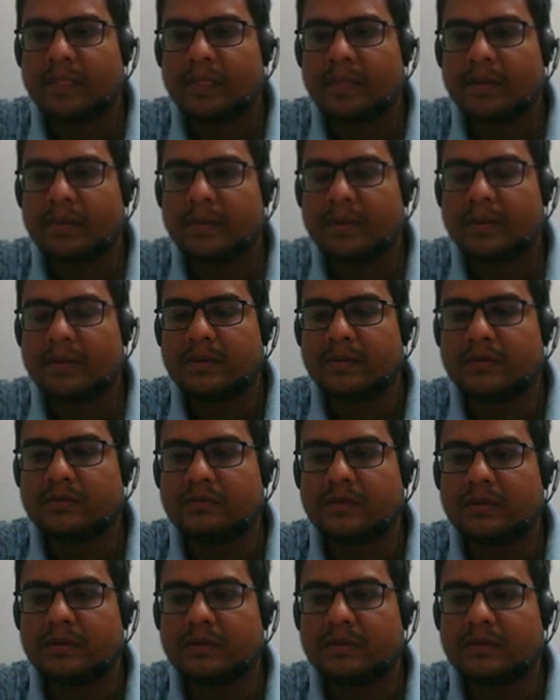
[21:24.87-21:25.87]
minus
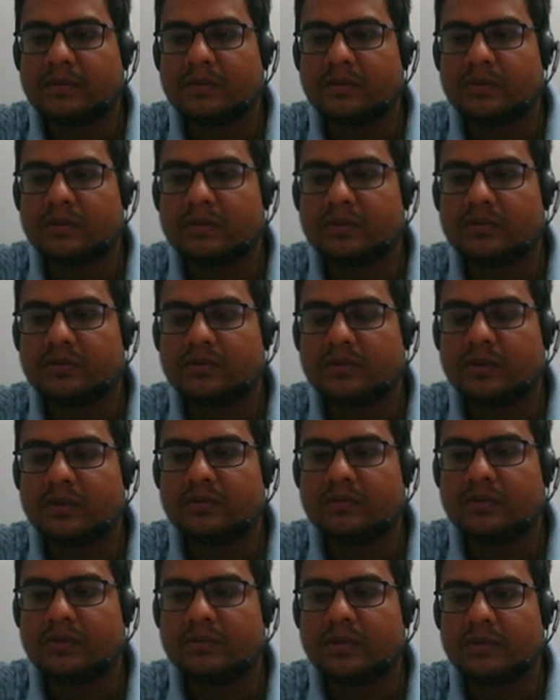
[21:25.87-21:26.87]
1, 2 cos 2
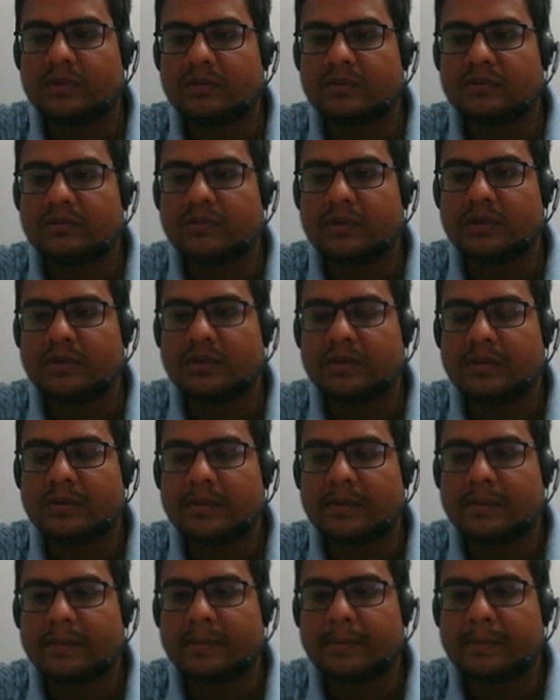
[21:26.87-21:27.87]
alpha minus 1.
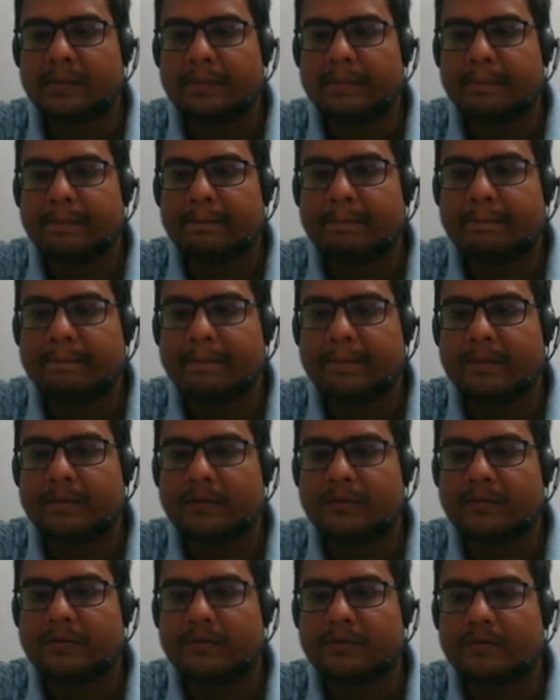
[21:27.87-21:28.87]

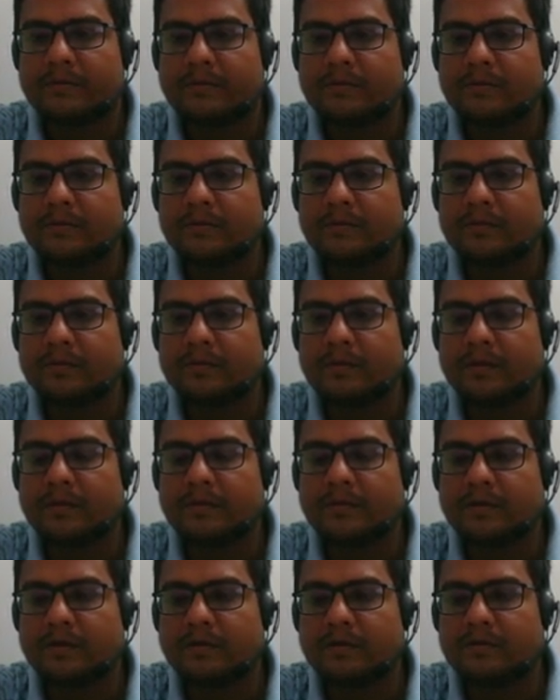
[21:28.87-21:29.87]
This is 2 cos
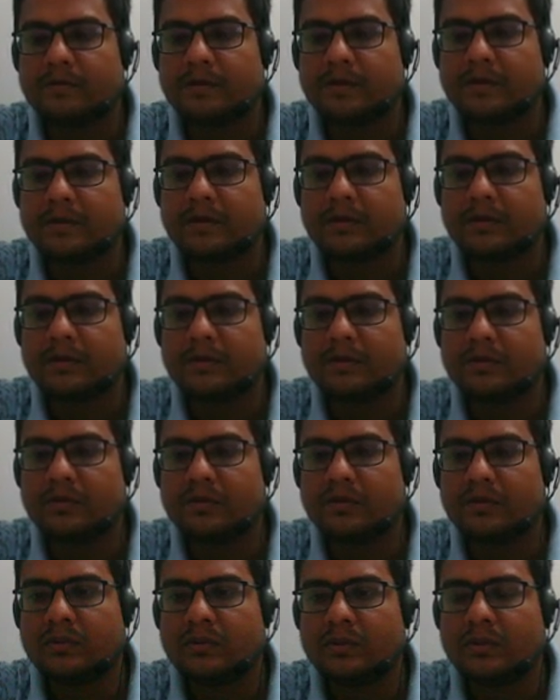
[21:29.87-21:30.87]
alpha
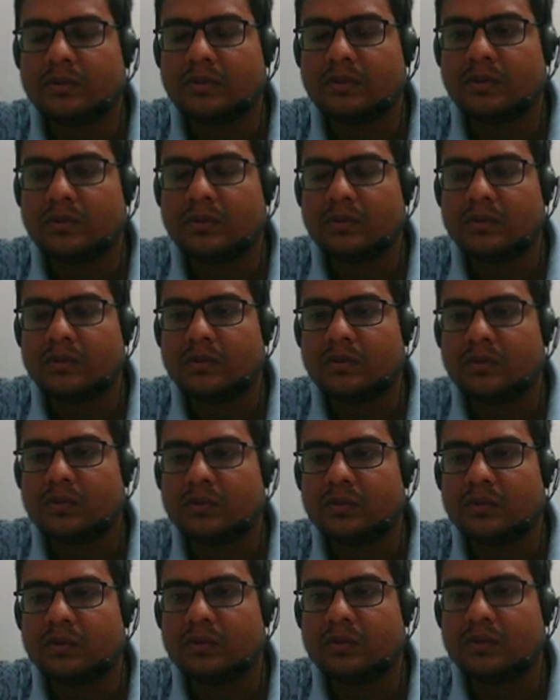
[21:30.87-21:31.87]
into
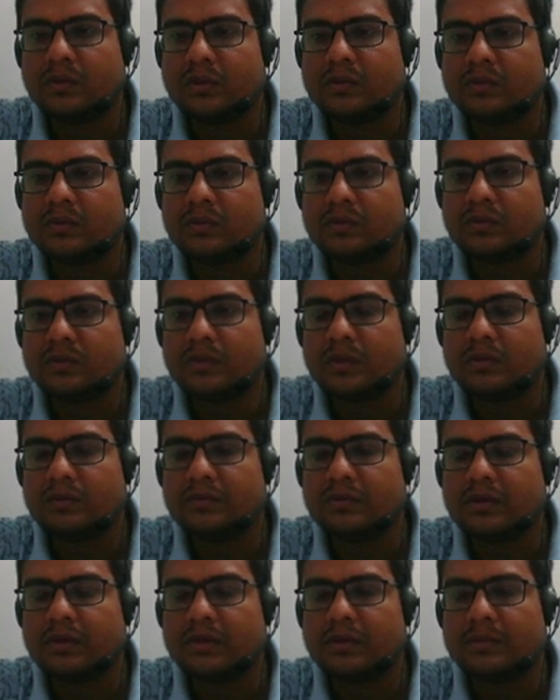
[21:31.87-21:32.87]
2 cos 2
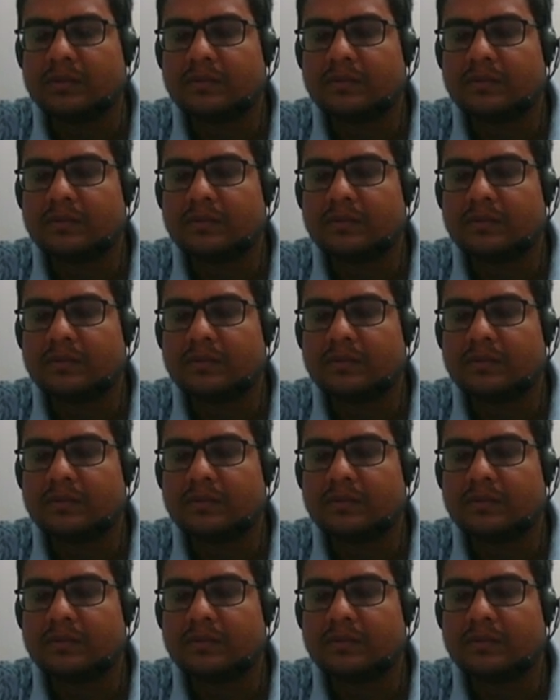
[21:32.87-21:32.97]
alpha